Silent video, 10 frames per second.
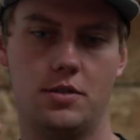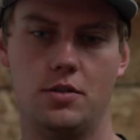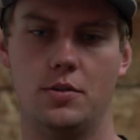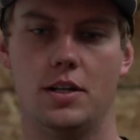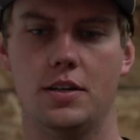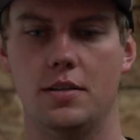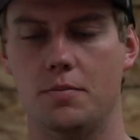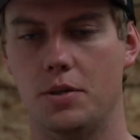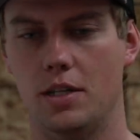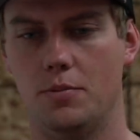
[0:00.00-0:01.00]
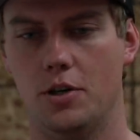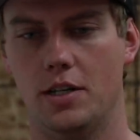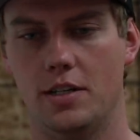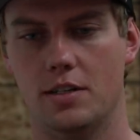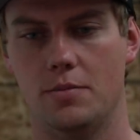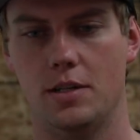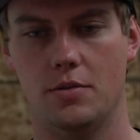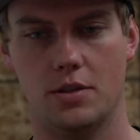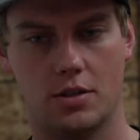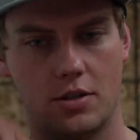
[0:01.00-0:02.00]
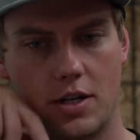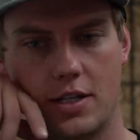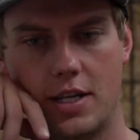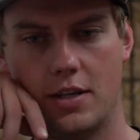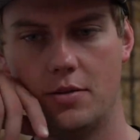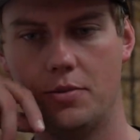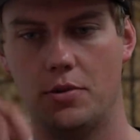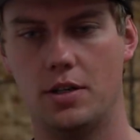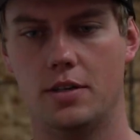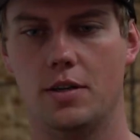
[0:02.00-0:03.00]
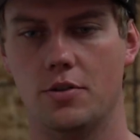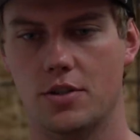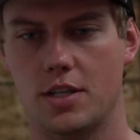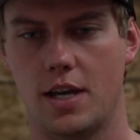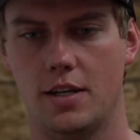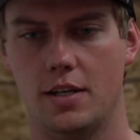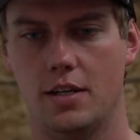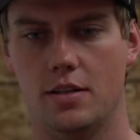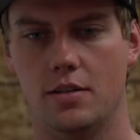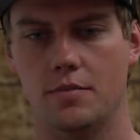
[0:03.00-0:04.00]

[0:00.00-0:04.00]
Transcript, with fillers: So we got the peep where it needs to be with the correct anchor point. Now we're just tying it in.